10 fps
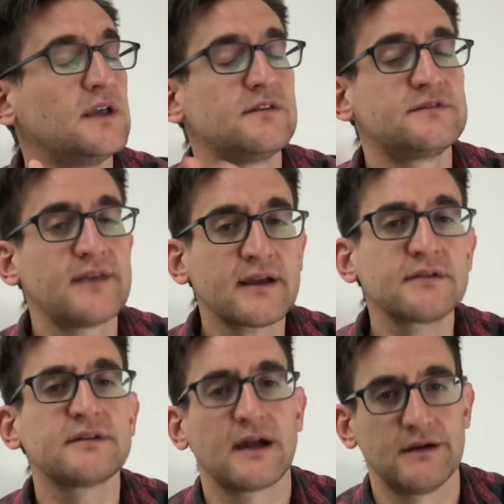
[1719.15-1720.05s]

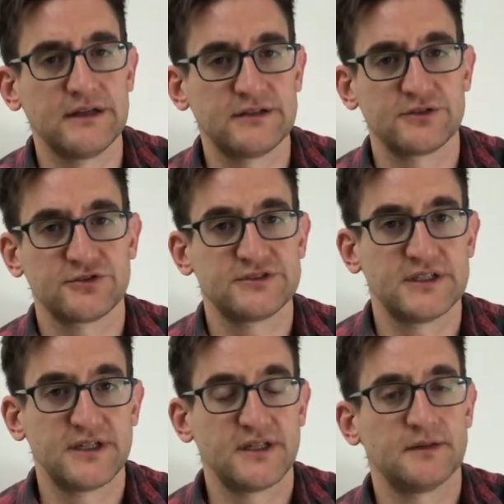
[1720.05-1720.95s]
secretary is
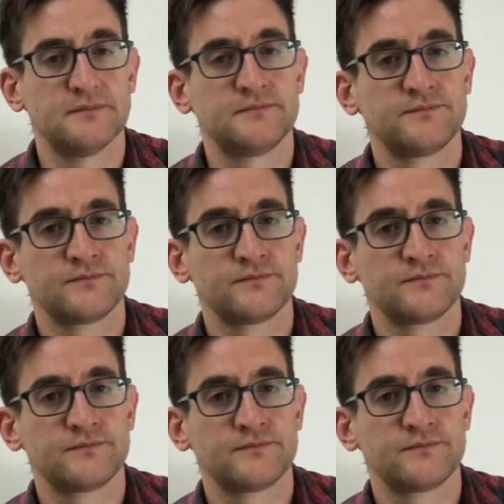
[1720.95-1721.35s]
interested in him.